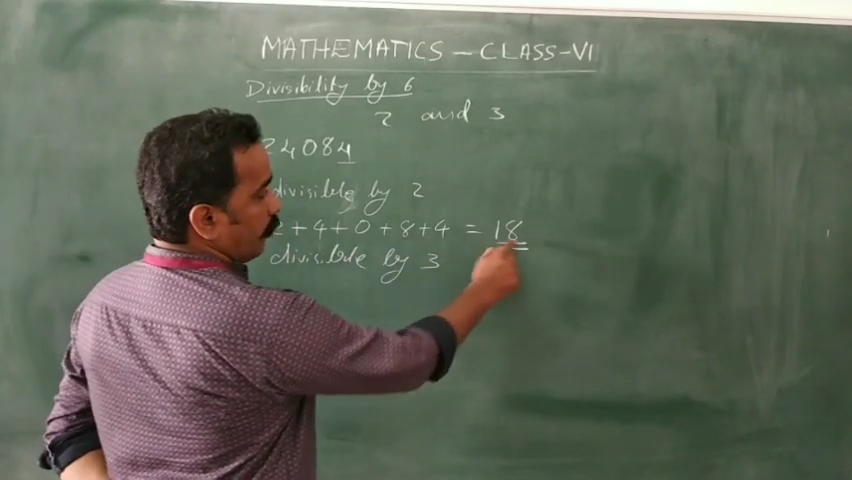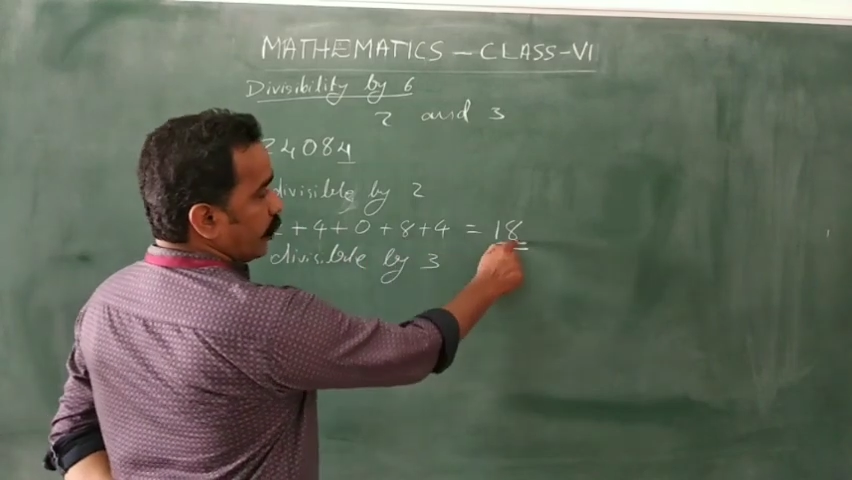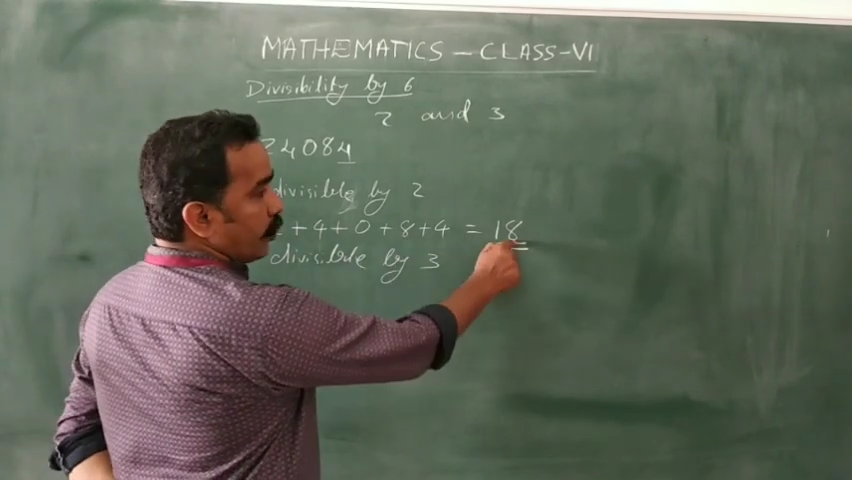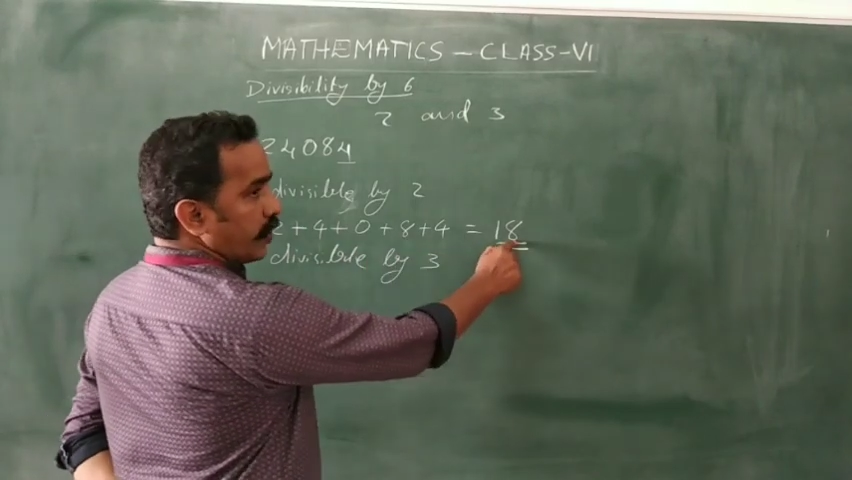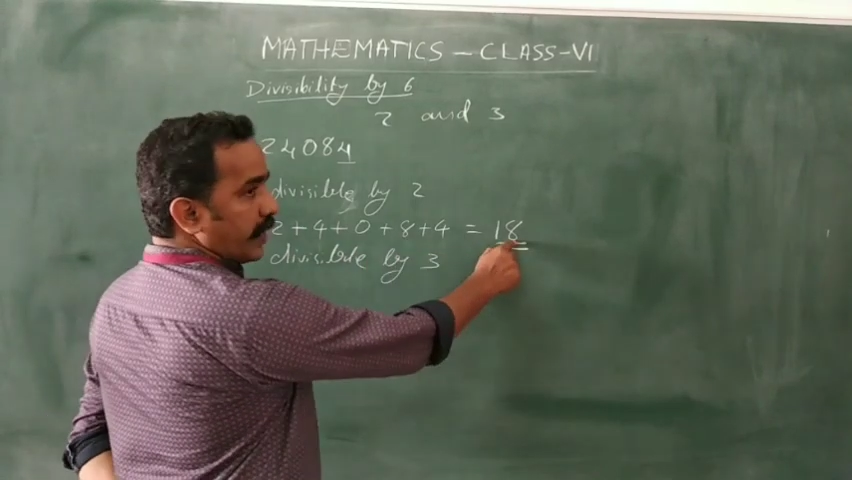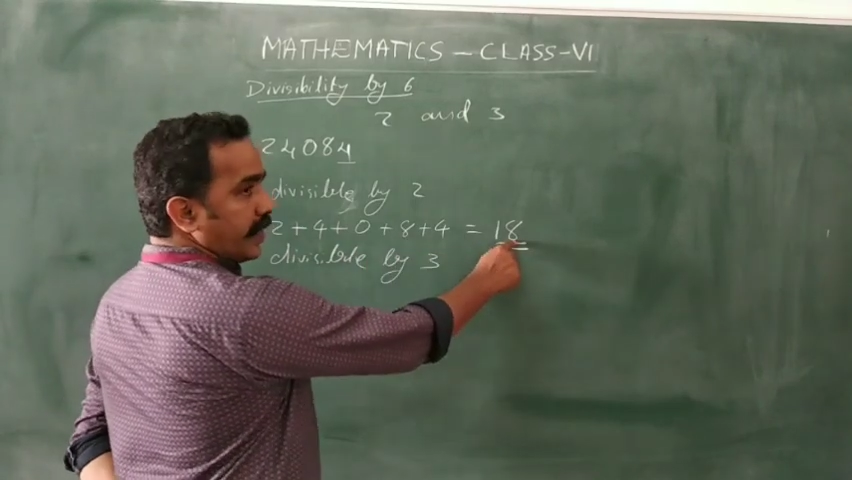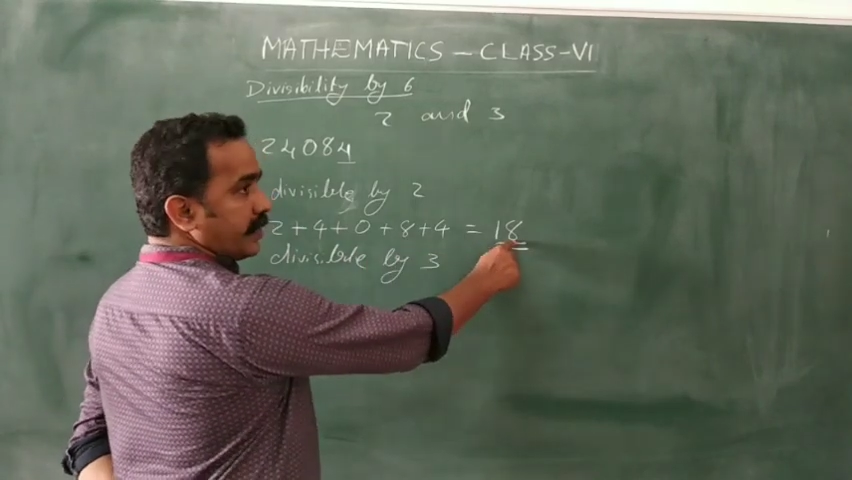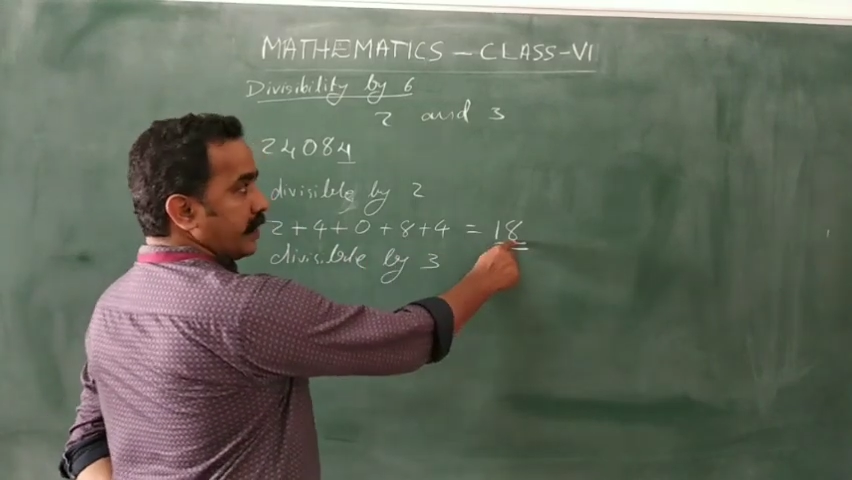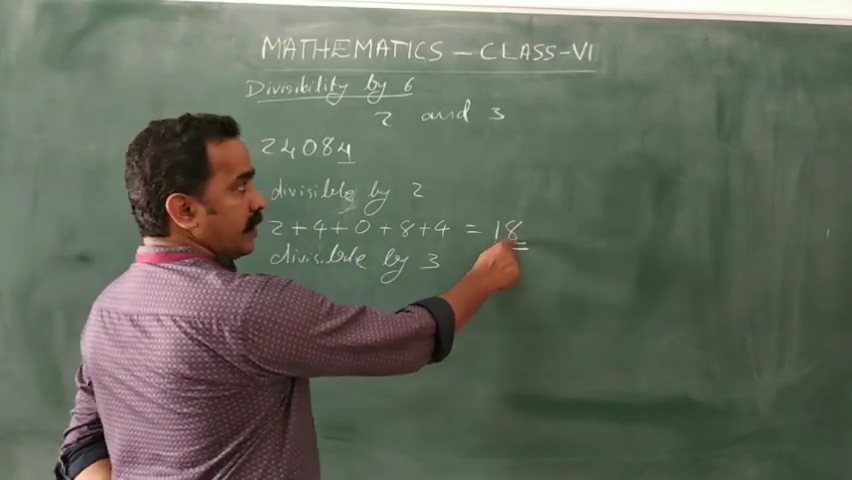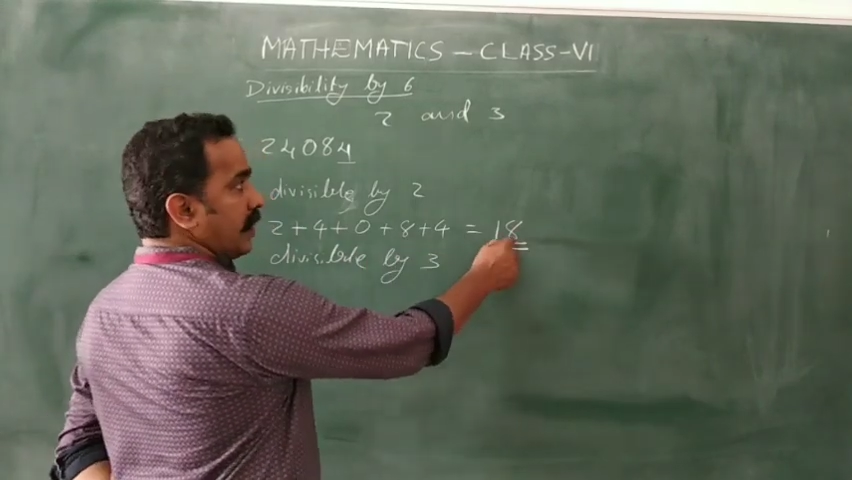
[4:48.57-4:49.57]
we got
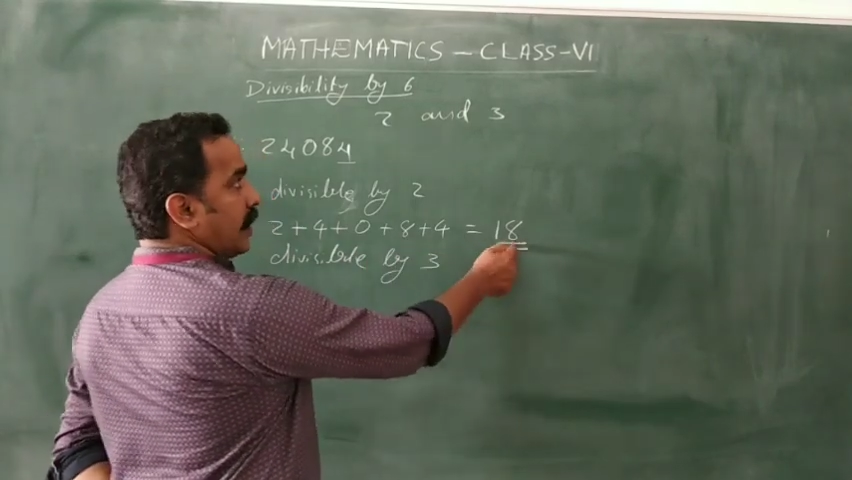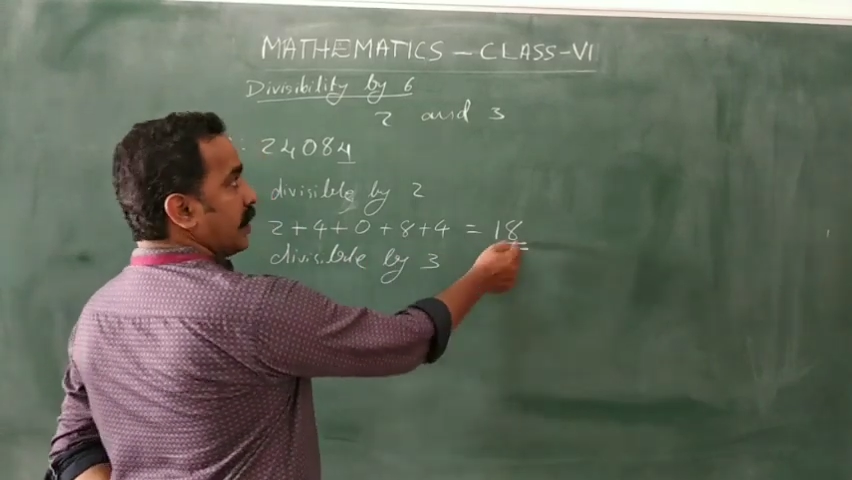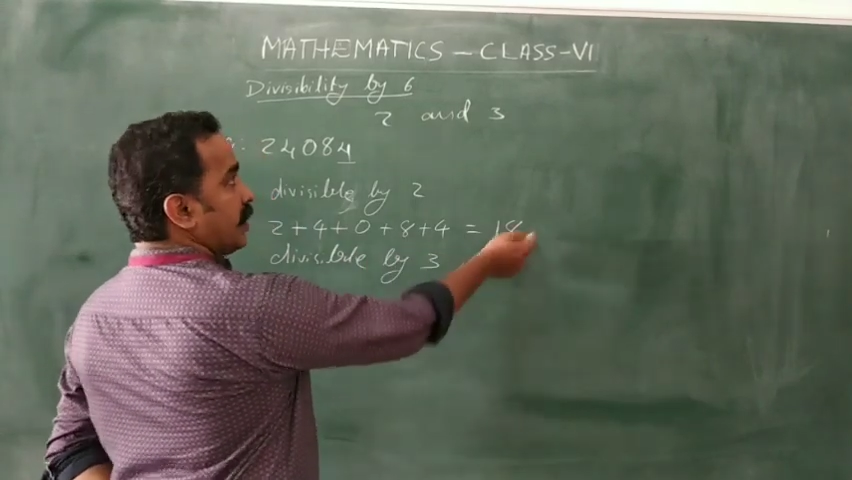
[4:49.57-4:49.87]
18 and